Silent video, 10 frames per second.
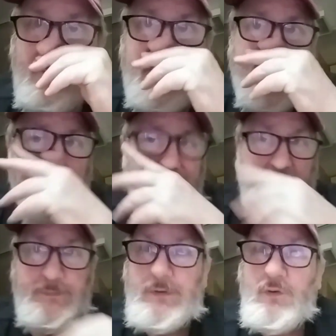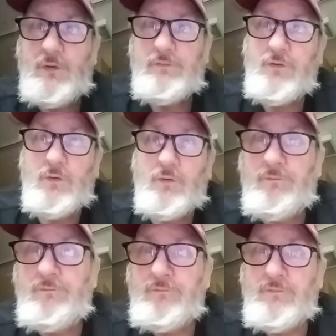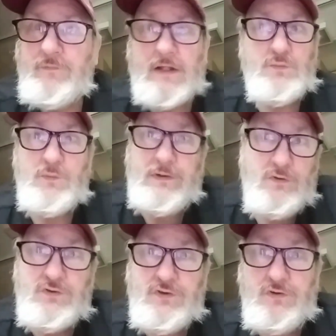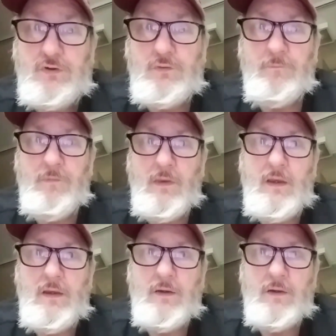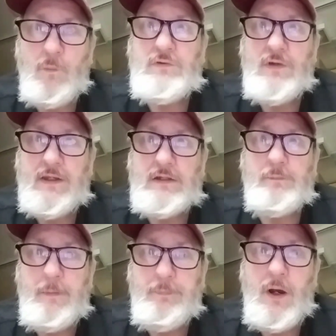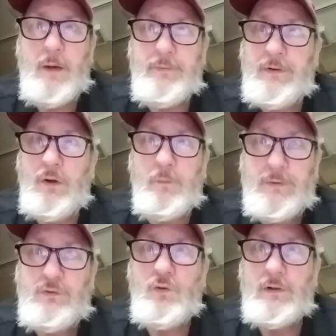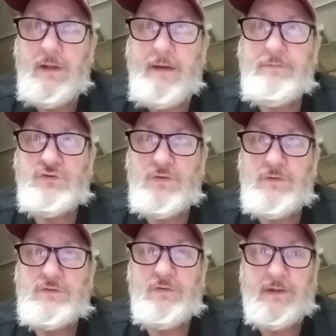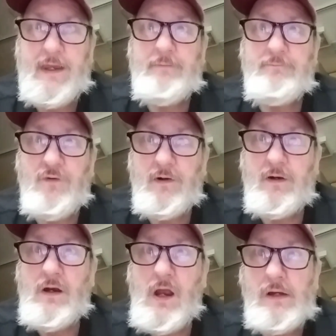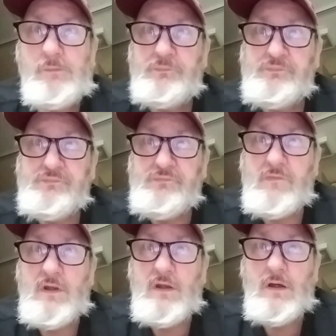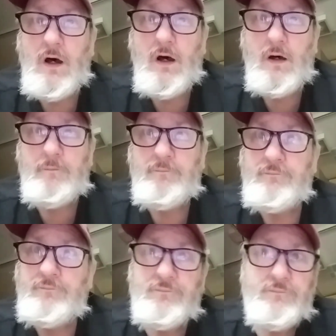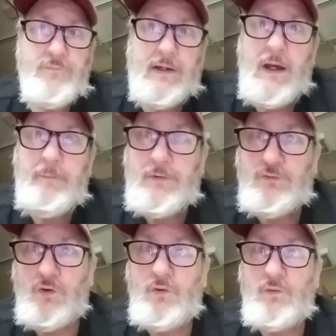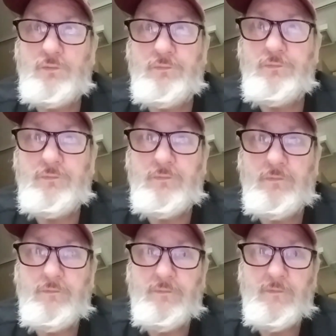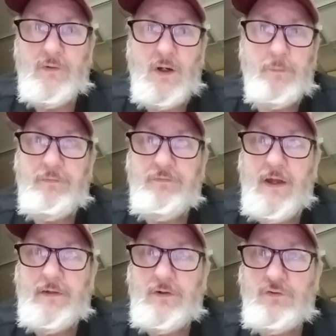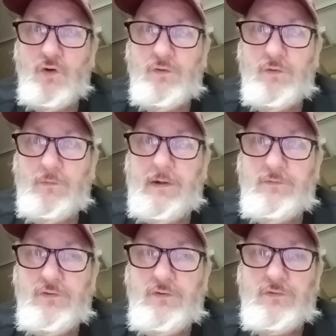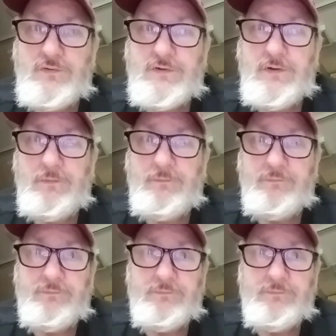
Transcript: RV Davey's been doing that's what he used to do. Wait till I get to my property. I'll be doing live streams from the campfire. I got my drone. I'll be flying the drone around too, so.